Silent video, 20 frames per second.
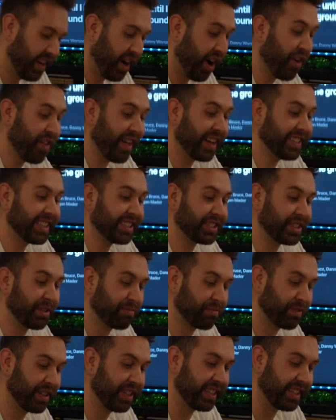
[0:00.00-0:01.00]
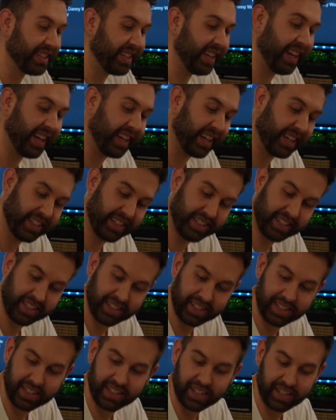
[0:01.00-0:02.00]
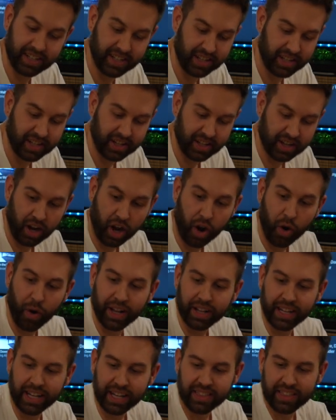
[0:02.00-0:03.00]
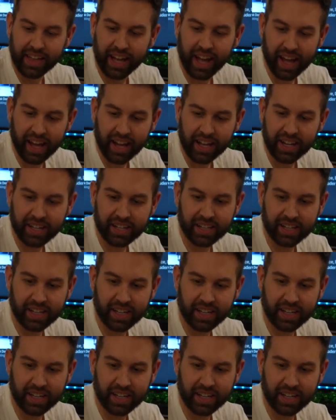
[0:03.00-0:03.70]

Oh, that's actually really neat. Oh, I like that.